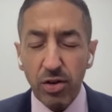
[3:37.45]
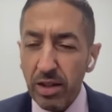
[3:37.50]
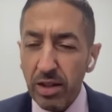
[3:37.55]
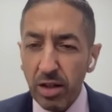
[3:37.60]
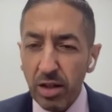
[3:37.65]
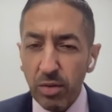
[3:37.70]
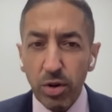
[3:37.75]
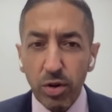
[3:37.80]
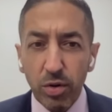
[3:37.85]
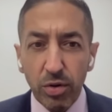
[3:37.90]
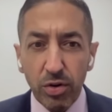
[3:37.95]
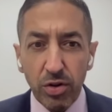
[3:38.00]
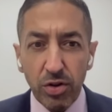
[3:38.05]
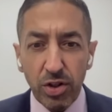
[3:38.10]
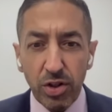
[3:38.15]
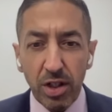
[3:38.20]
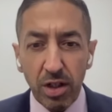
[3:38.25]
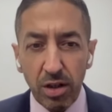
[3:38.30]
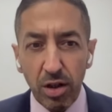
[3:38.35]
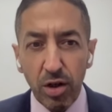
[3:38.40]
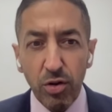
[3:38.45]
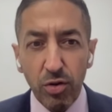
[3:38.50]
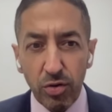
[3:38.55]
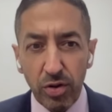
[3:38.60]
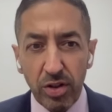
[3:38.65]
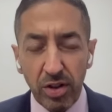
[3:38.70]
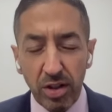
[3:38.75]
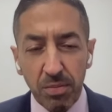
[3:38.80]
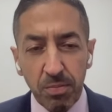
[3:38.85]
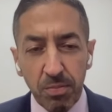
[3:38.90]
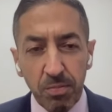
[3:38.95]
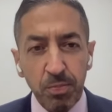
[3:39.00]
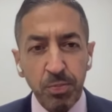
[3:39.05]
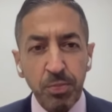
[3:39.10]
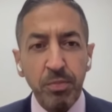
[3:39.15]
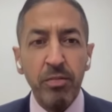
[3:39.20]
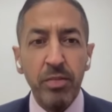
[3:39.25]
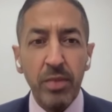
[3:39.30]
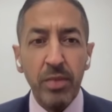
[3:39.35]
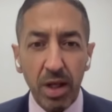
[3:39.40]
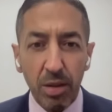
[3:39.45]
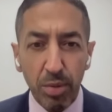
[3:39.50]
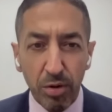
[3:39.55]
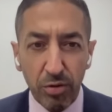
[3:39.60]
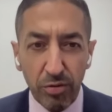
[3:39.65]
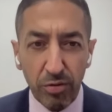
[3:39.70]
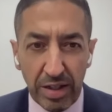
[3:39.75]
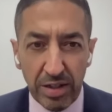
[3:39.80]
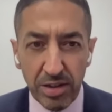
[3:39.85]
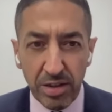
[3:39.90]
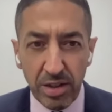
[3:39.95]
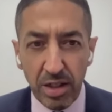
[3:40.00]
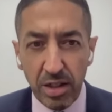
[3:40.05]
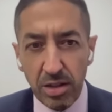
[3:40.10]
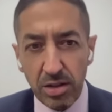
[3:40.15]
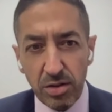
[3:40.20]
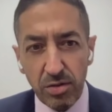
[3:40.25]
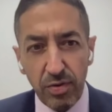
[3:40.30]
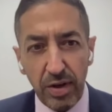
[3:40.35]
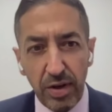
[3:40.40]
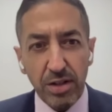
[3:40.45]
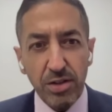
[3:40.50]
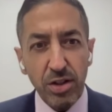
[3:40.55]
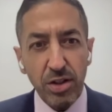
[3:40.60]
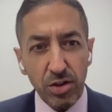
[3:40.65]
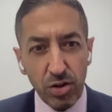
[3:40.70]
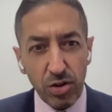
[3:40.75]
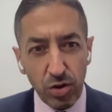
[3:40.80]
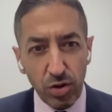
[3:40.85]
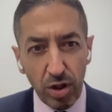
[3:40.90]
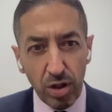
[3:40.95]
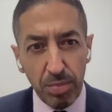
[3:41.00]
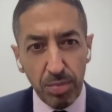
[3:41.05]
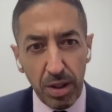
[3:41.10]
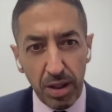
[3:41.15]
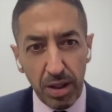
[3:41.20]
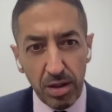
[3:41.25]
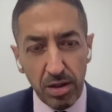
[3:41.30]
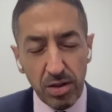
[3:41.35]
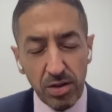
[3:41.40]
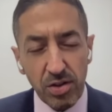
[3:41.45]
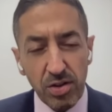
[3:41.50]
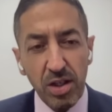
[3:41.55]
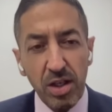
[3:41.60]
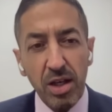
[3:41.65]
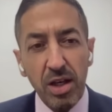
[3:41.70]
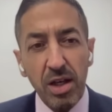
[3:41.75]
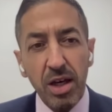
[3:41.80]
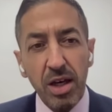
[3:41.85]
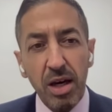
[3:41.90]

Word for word: So I think we're going to see a lot written about vaccines, vaccine stockpiles,